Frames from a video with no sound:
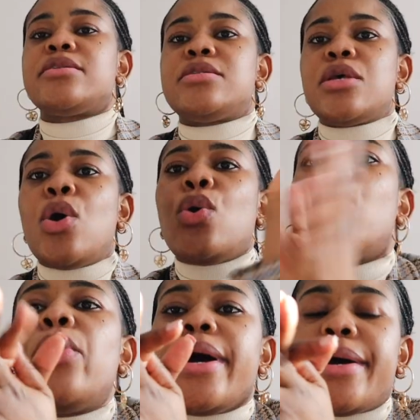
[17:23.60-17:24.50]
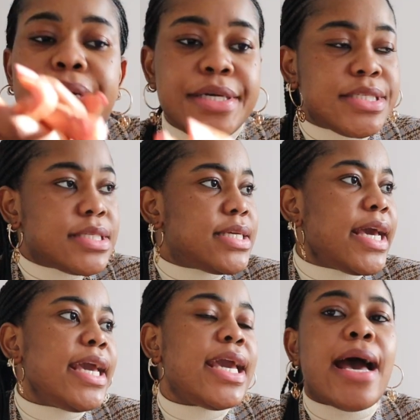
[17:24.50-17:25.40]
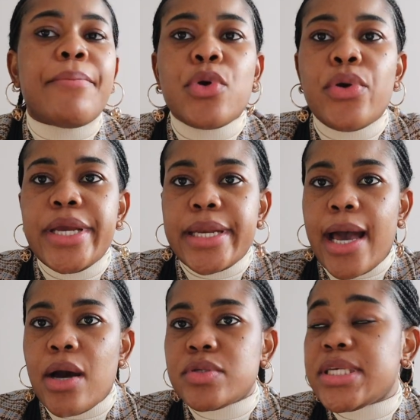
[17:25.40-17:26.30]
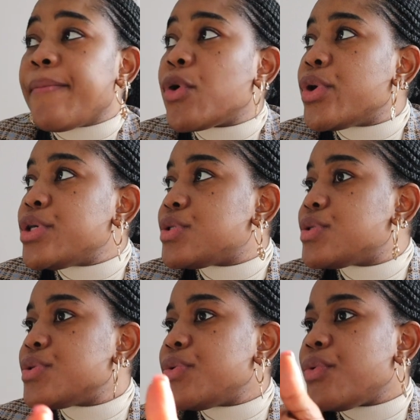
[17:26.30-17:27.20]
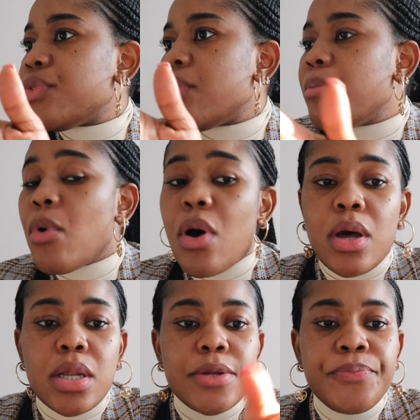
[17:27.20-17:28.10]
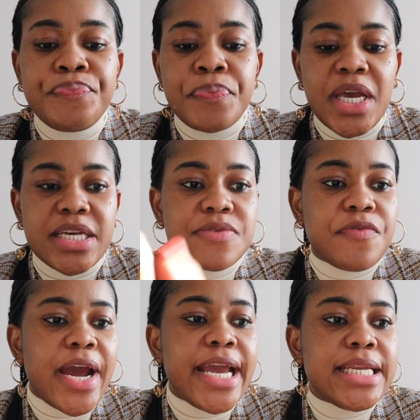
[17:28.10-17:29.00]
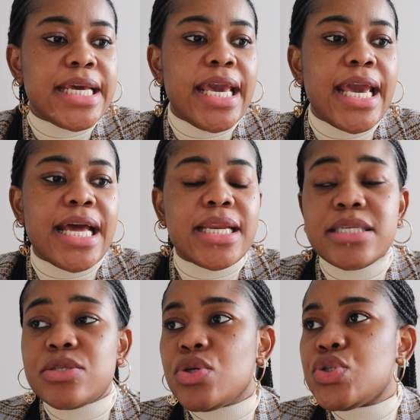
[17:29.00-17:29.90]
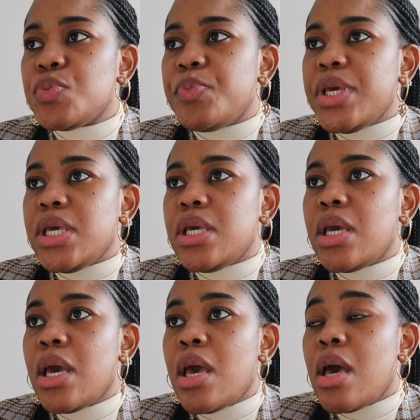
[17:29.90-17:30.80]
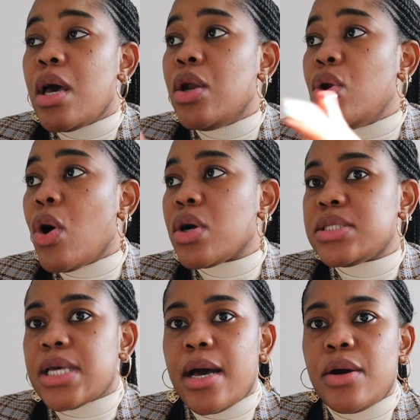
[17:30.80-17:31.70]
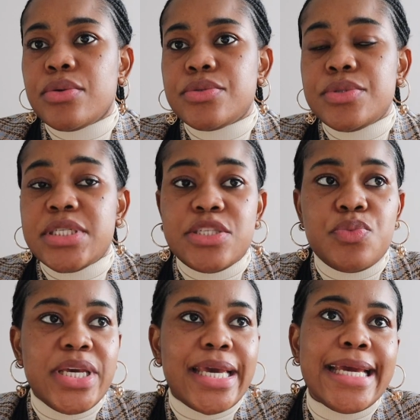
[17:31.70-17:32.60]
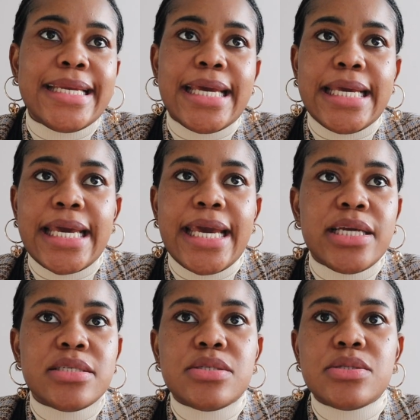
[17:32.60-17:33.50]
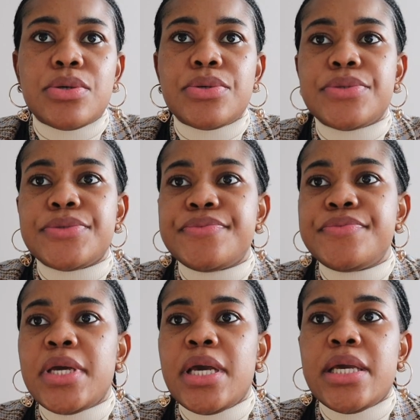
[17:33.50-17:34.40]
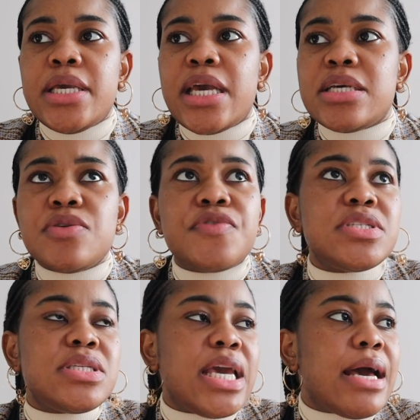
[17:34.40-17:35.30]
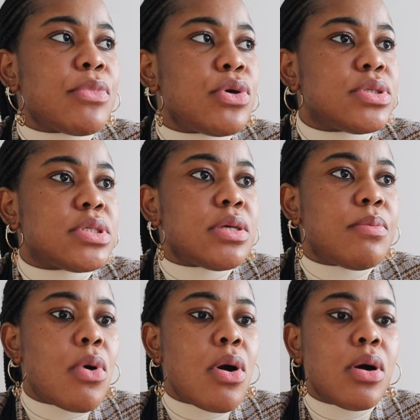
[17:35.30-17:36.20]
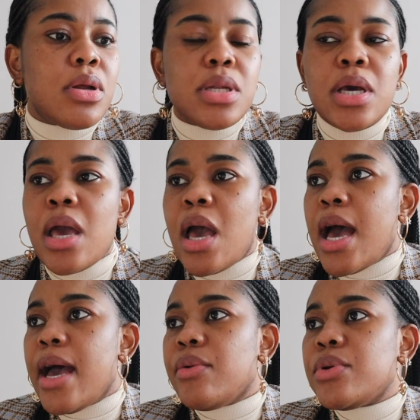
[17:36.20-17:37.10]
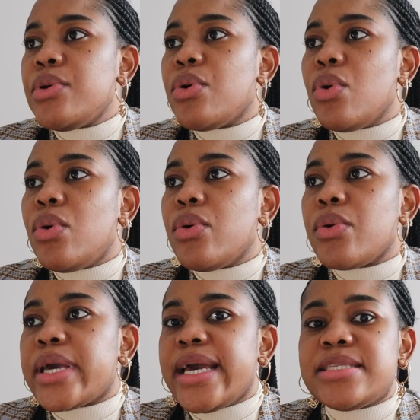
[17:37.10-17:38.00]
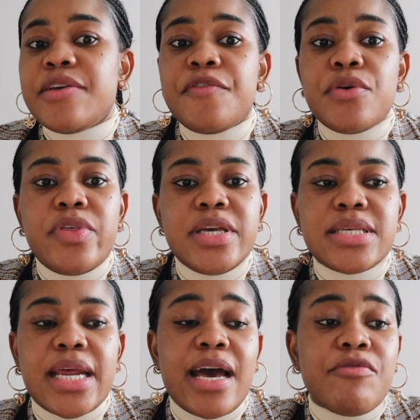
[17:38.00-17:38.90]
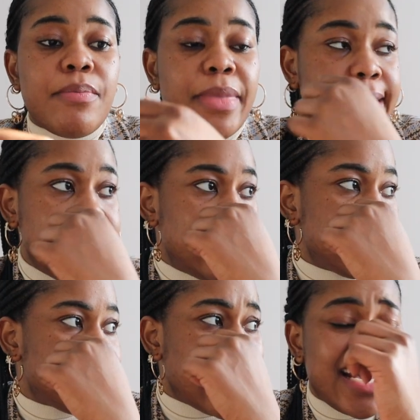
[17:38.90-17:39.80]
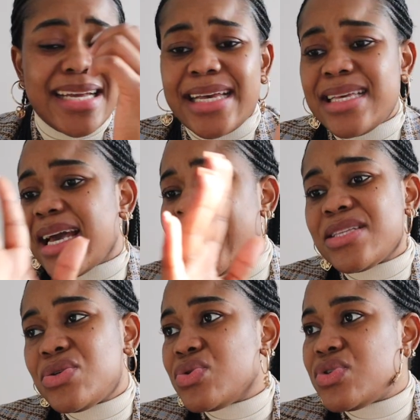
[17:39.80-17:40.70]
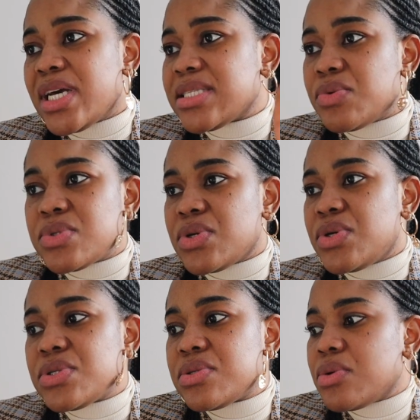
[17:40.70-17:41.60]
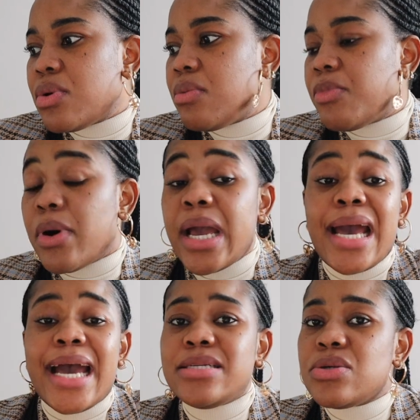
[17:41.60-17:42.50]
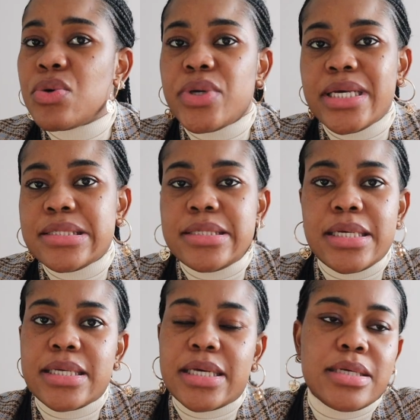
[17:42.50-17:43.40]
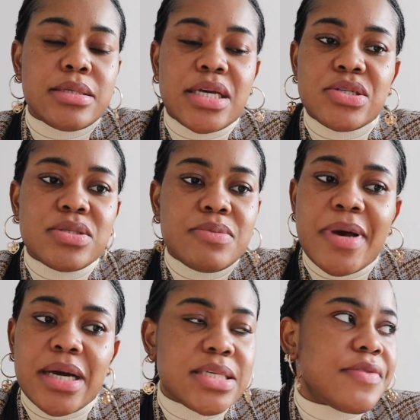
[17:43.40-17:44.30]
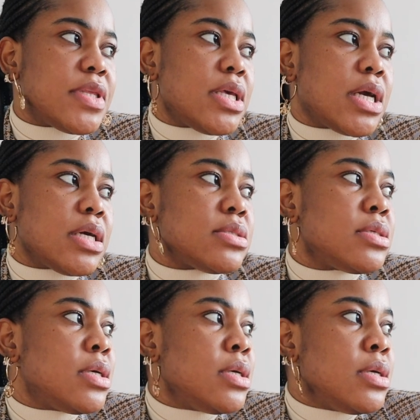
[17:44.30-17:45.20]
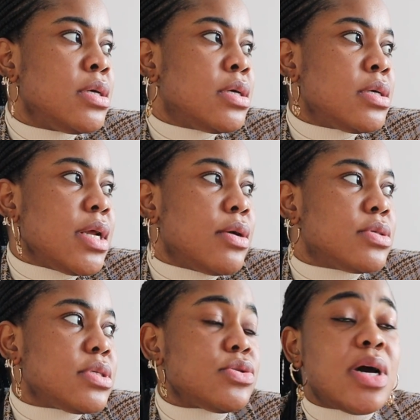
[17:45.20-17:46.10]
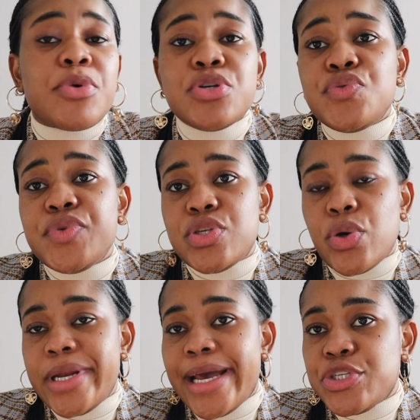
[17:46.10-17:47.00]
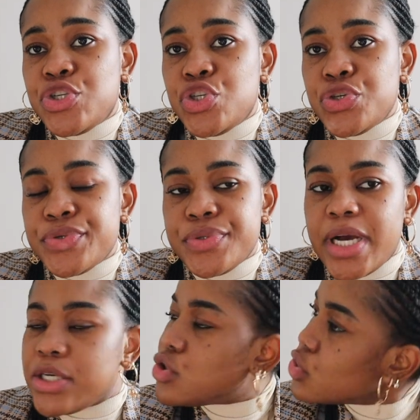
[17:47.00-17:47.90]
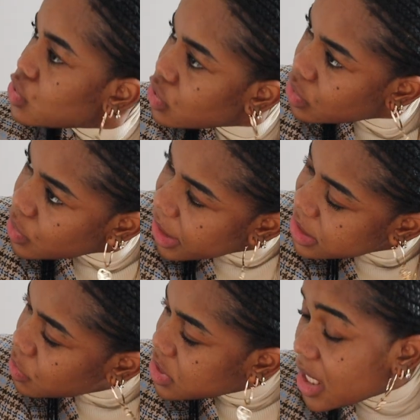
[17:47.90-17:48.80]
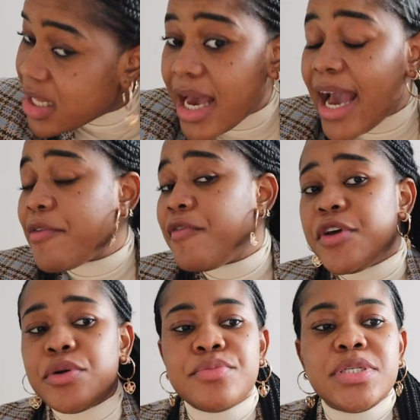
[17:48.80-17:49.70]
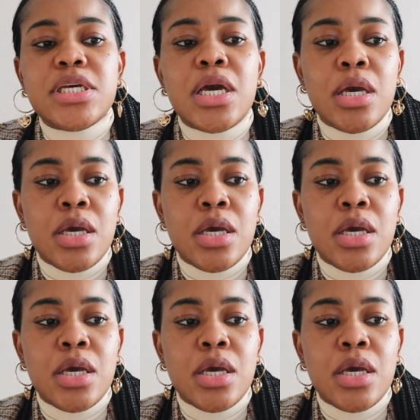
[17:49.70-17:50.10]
yeah, so today I'm going out. I'm going to the mall. It's Friday and there's going to be a lockdown this weekend again. So yeah, so for today I'm going to the mall. I want to go get a few things that I have on my list. I think I had told you guys I was going to go, but I did not go yesterday again. I just packed everything and that was it. So I'm going to return that shoe I showed to you guys much earlier. I filmed